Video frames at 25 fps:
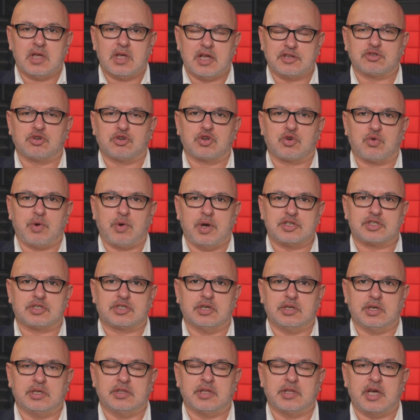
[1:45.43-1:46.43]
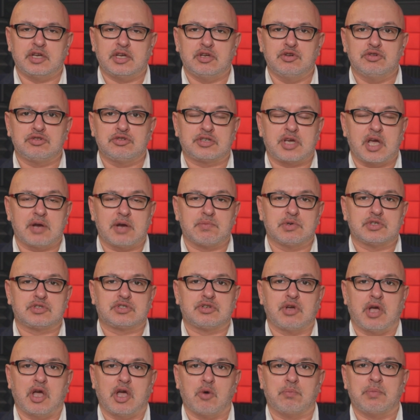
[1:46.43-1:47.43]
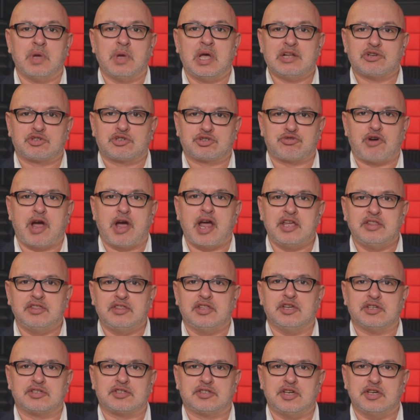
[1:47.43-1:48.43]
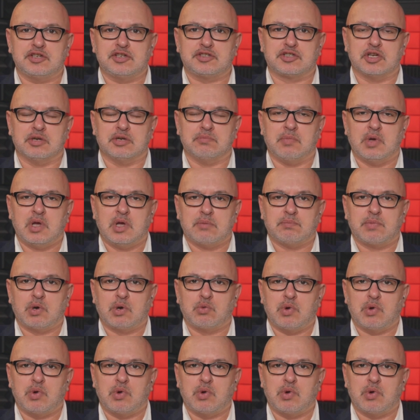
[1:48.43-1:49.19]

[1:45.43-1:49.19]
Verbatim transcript: That's a good question. And they use cameras to help train this system.